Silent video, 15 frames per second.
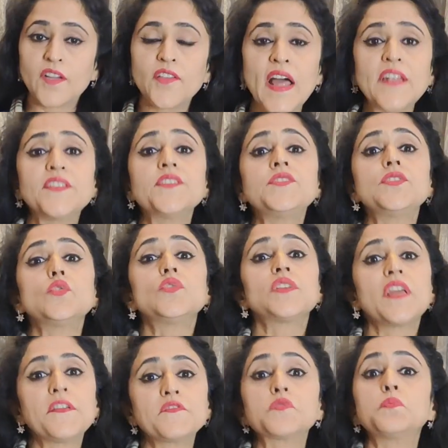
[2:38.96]

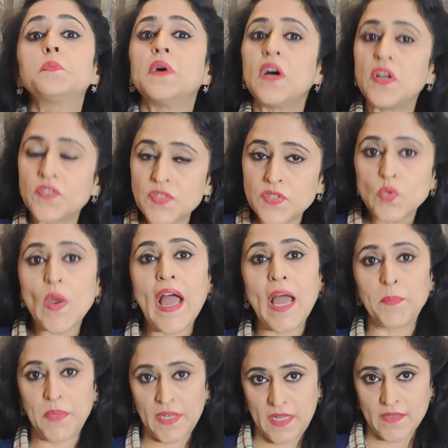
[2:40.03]
Gratitude gives birth to
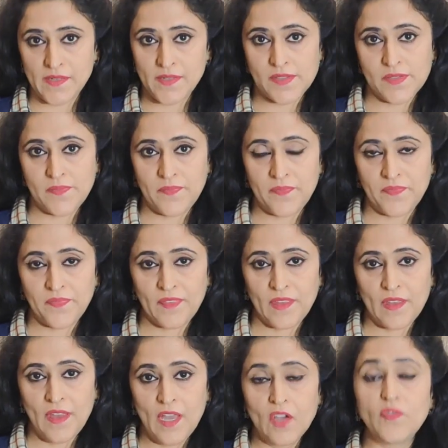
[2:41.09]
happiness.
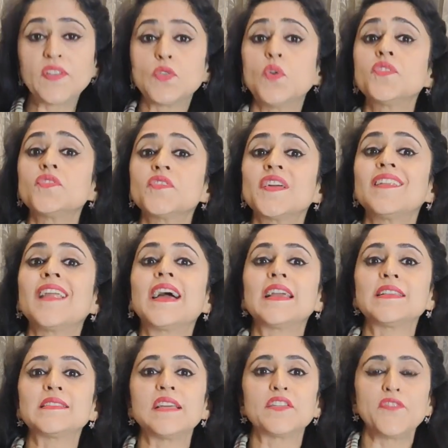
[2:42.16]
We don't
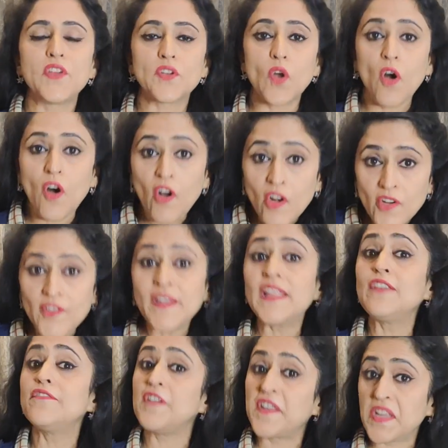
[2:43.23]
realize that we are
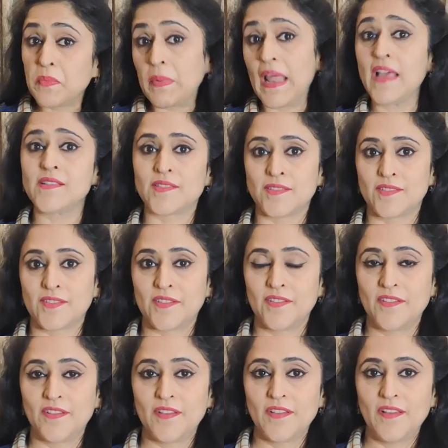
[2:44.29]
already very blessed.
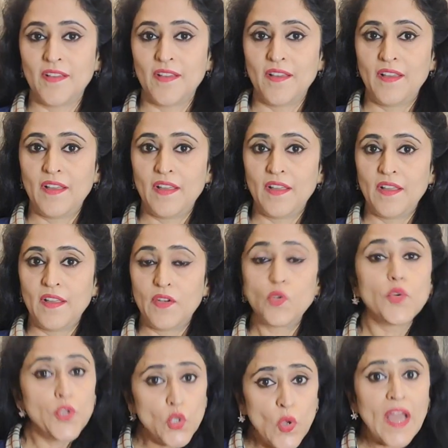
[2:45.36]

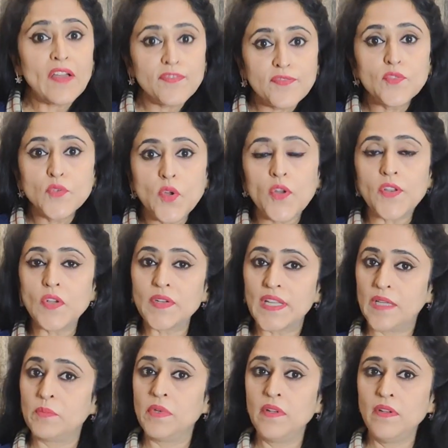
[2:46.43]
Do you have food on your
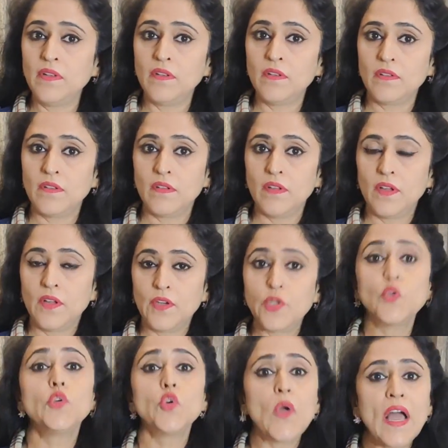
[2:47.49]
table?
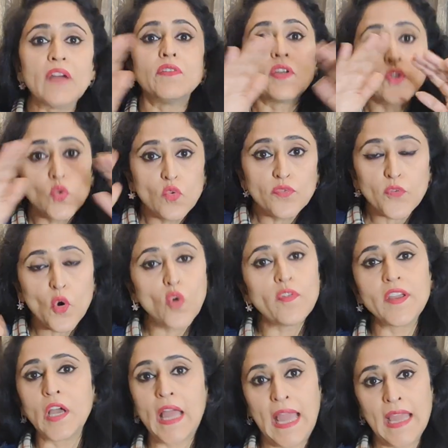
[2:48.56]
Do you have a roof
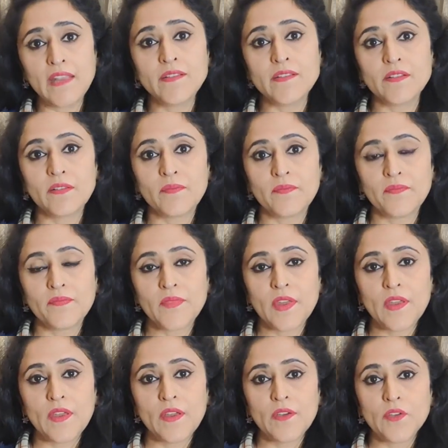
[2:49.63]
over your head?
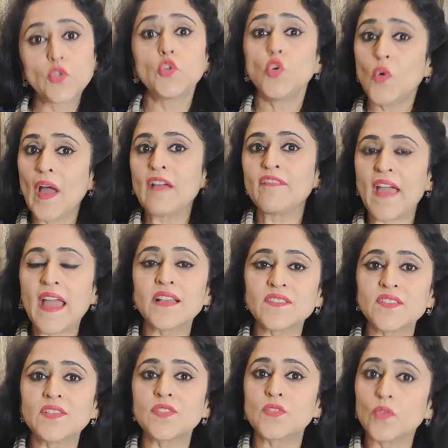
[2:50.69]
Do you have
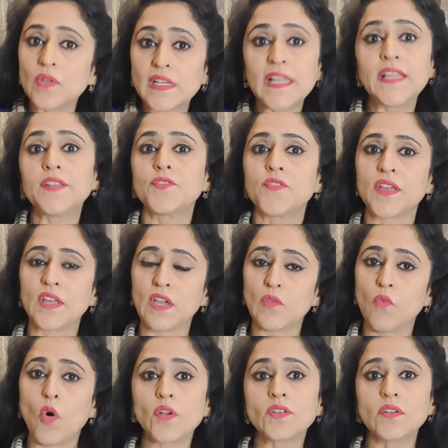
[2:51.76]
access to clean
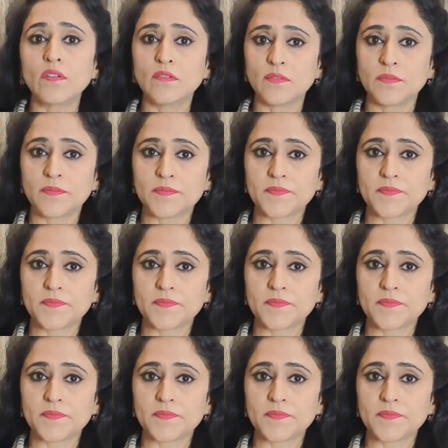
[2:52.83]
drinking water?